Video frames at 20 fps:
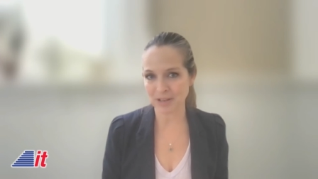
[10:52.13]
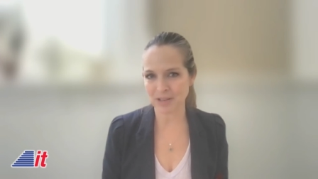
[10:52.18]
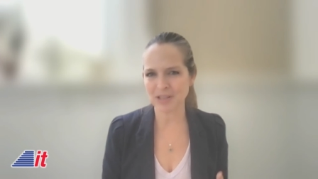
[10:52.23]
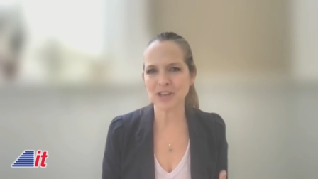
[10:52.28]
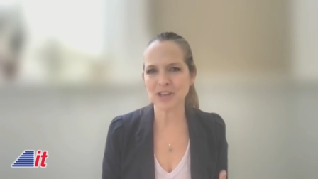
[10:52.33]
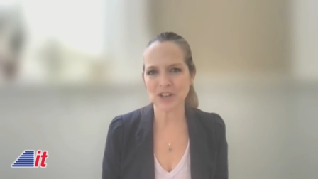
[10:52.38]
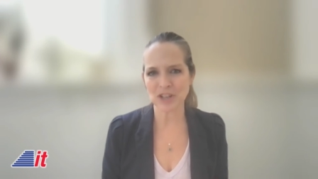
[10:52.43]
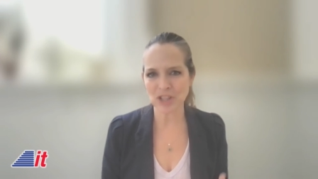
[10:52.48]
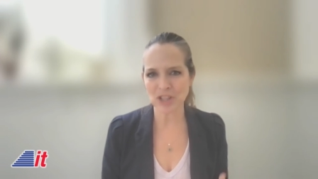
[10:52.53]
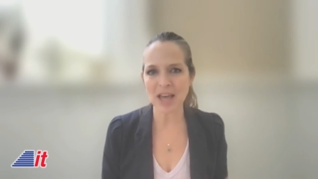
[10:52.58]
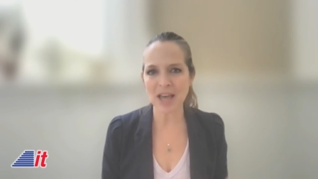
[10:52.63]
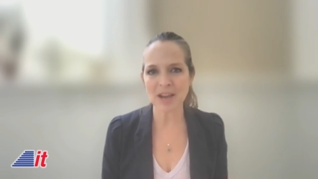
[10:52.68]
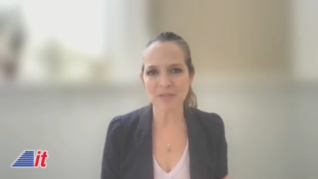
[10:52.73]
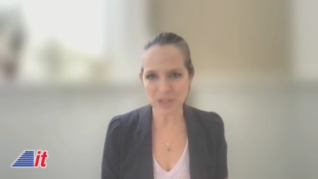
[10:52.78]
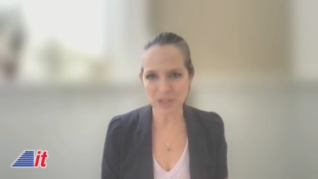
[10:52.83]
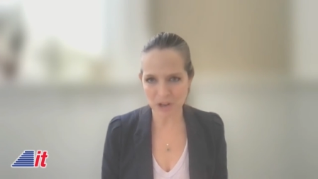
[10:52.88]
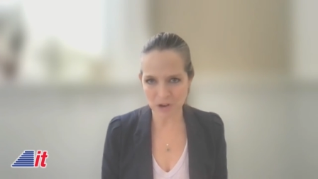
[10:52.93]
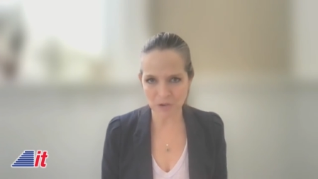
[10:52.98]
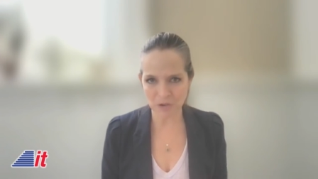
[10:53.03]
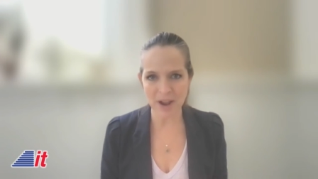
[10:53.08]
These are a lot of the
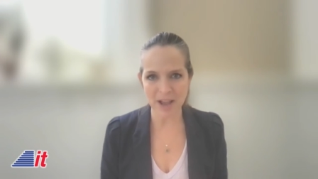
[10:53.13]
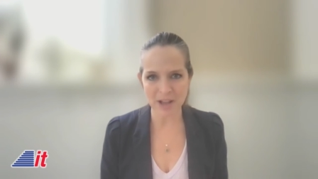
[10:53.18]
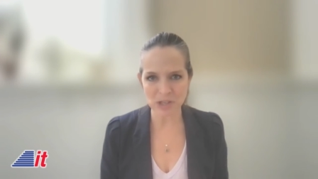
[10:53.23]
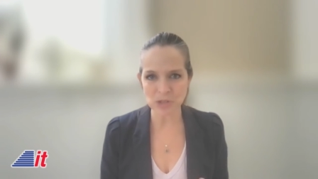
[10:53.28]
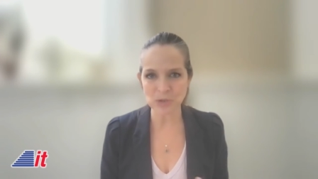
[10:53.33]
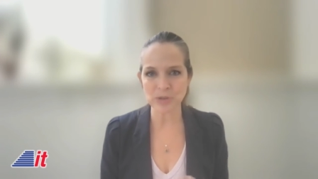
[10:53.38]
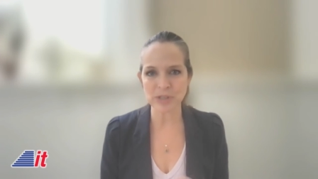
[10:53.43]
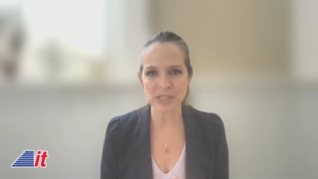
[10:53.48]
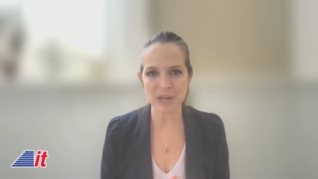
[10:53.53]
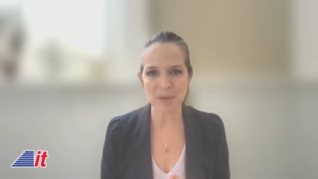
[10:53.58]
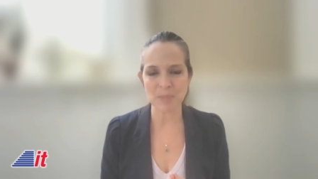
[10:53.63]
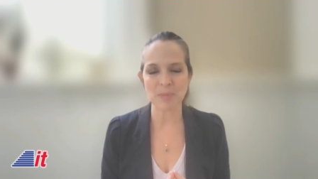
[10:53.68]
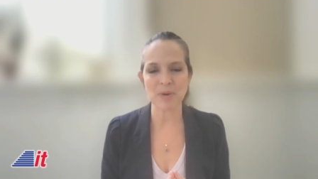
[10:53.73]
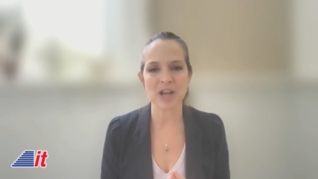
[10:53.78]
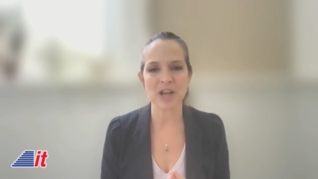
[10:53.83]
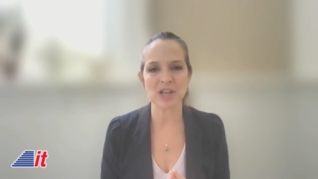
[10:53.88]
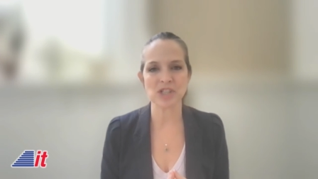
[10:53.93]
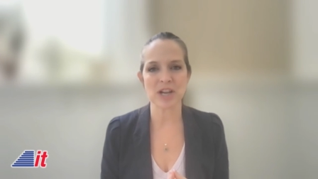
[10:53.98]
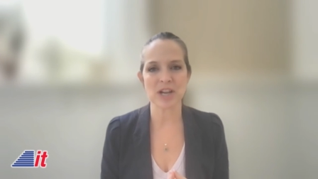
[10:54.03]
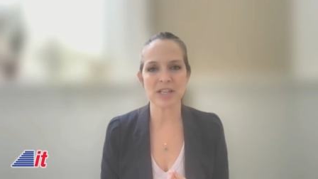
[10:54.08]
crowdsourcing
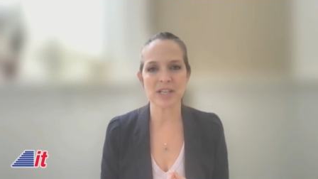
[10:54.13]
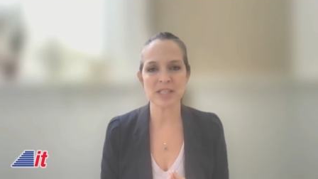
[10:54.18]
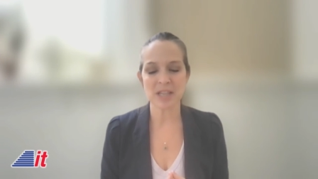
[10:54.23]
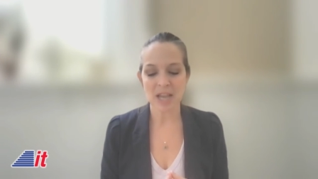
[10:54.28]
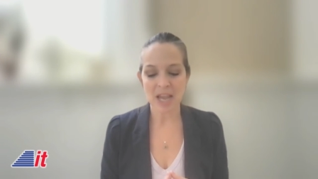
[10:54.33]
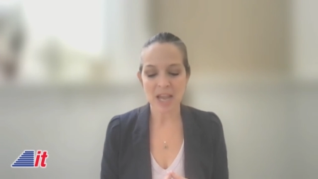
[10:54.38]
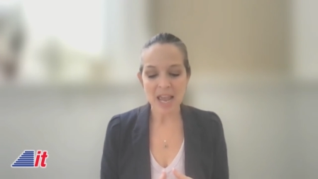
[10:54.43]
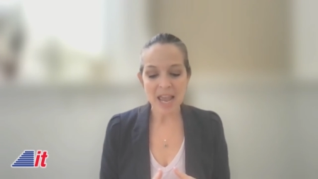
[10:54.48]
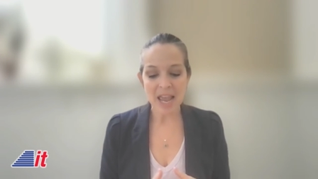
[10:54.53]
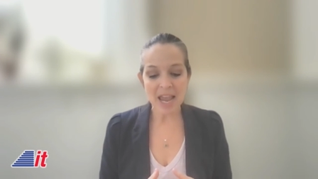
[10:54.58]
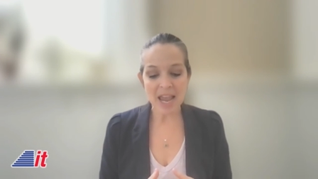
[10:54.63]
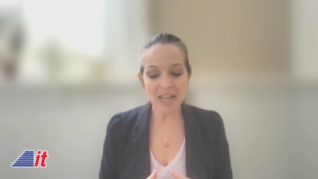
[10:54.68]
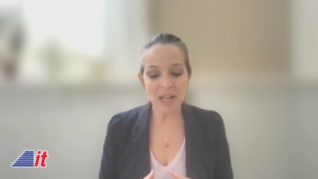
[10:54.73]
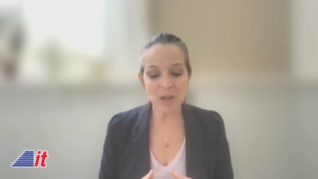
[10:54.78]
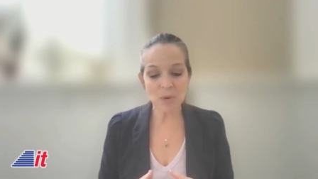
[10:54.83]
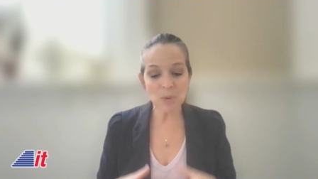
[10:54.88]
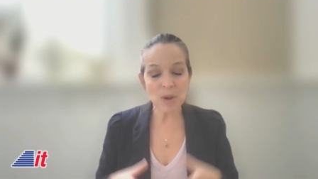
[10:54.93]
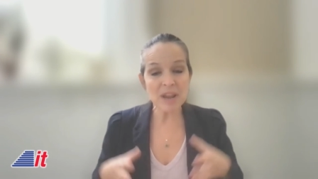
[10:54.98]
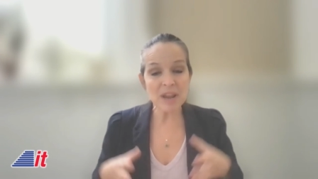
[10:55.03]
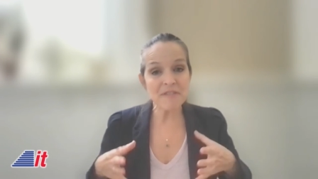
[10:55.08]
projects. Mm-hmm. And
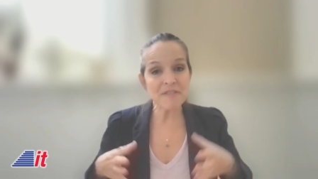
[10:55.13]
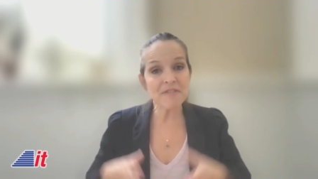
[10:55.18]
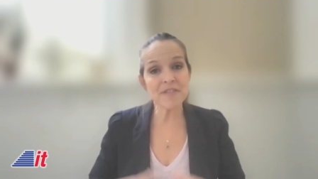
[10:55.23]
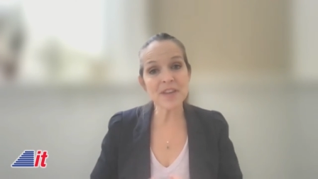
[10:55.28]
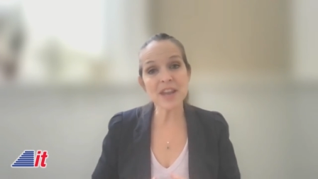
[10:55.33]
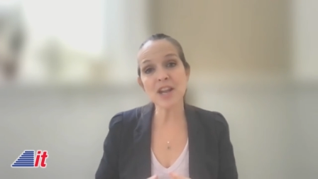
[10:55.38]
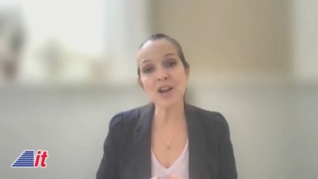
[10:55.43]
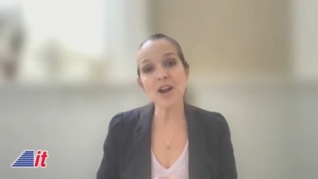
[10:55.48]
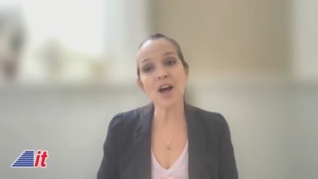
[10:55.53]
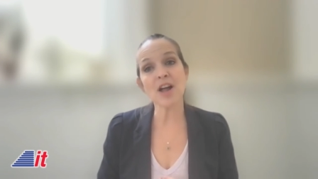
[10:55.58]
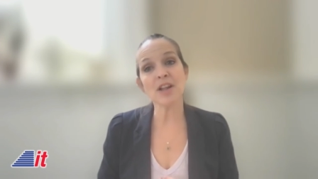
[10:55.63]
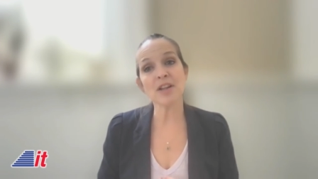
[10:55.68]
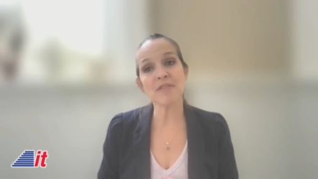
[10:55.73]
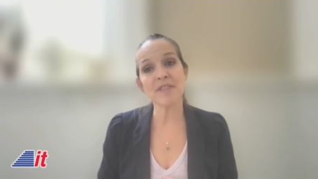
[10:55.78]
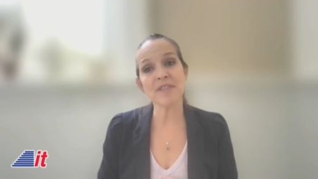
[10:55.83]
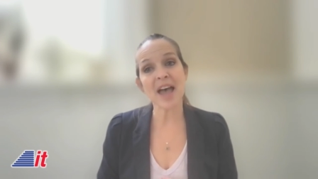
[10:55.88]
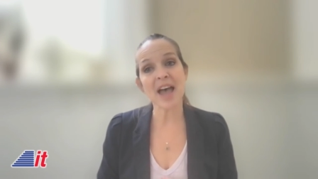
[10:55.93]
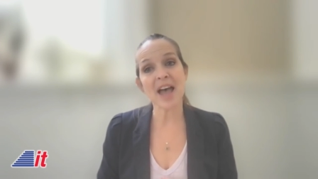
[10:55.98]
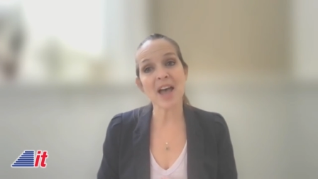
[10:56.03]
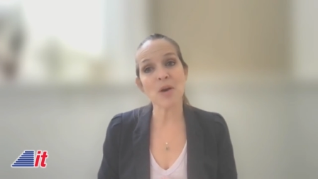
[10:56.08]
then we feed all of
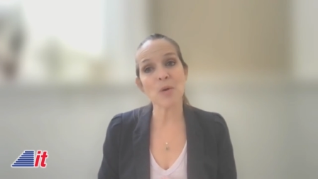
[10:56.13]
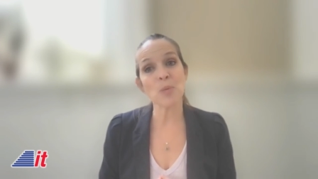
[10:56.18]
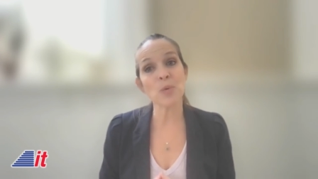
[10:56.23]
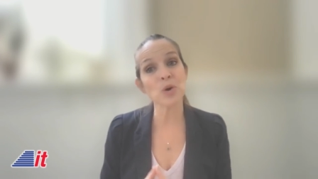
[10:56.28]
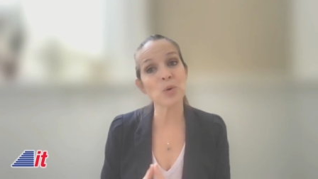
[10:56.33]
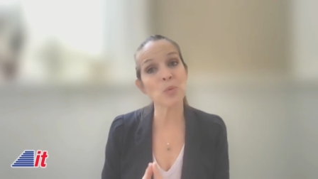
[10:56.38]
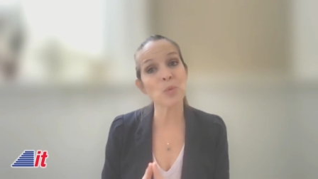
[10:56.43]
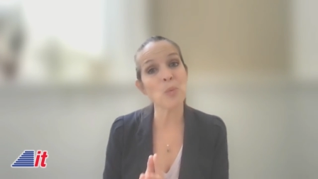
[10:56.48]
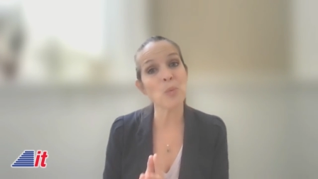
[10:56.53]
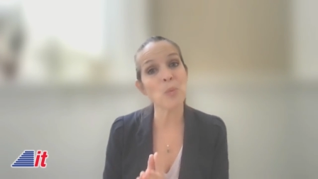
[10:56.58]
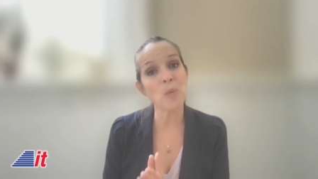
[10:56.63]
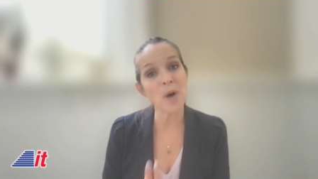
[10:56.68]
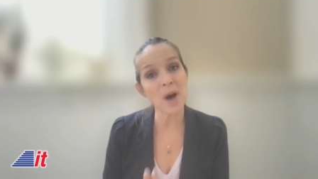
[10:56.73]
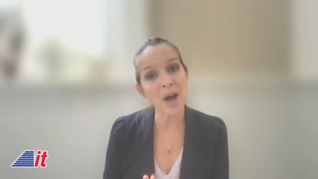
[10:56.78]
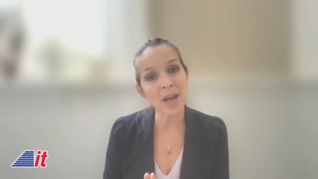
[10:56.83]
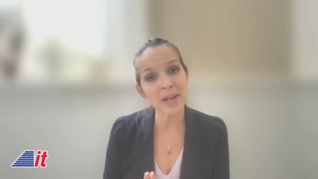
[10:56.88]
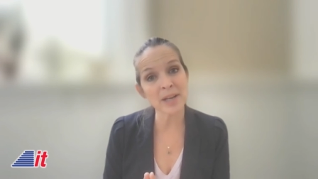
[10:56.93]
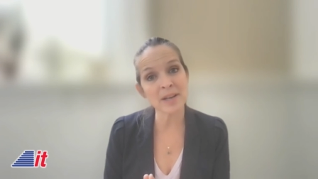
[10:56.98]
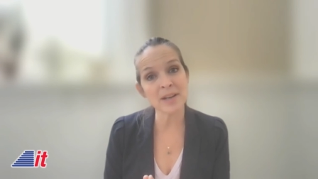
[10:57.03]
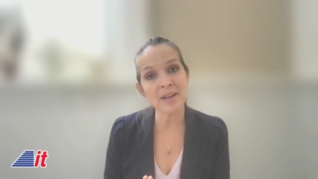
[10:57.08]
that. We're
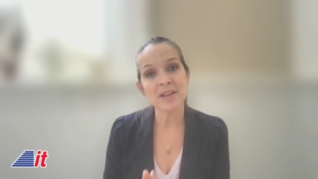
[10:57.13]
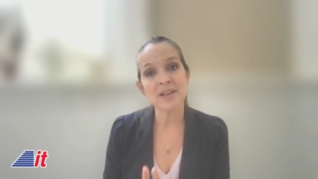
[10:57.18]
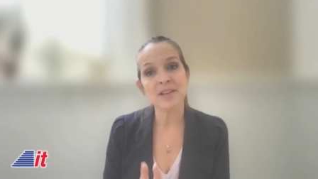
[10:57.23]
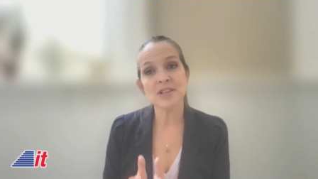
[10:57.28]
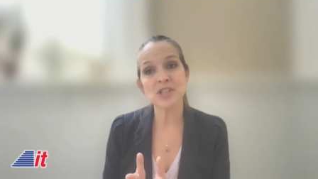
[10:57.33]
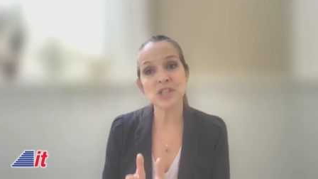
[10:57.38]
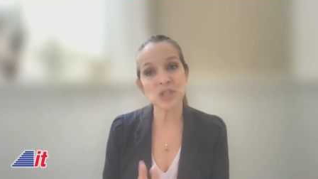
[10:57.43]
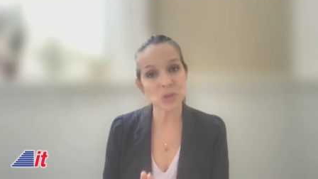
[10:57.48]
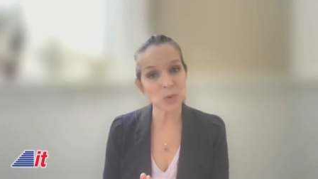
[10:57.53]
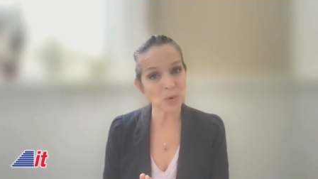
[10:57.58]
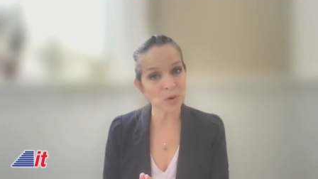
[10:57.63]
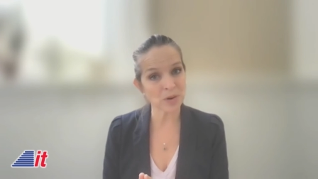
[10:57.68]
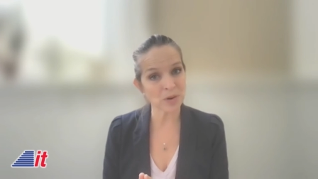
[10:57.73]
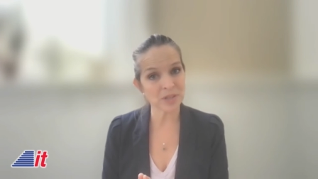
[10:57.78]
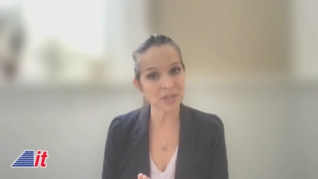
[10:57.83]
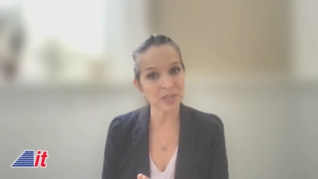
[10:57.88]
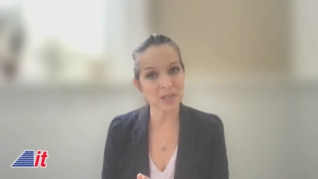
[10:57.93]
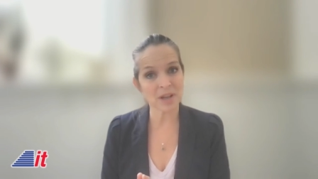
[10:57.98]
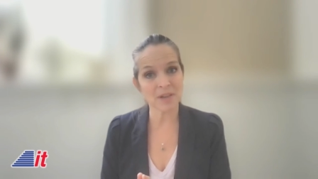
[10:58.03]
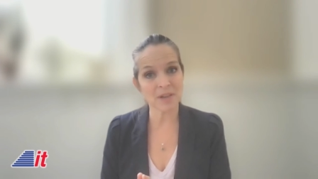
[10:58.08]
one
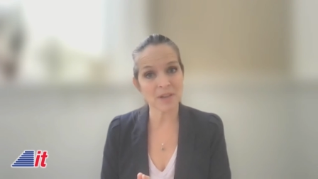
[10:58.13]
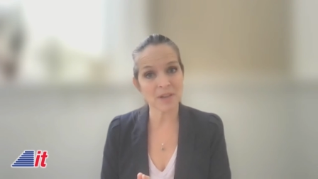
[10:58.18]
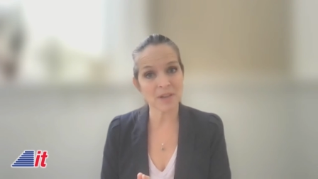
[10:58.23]
source of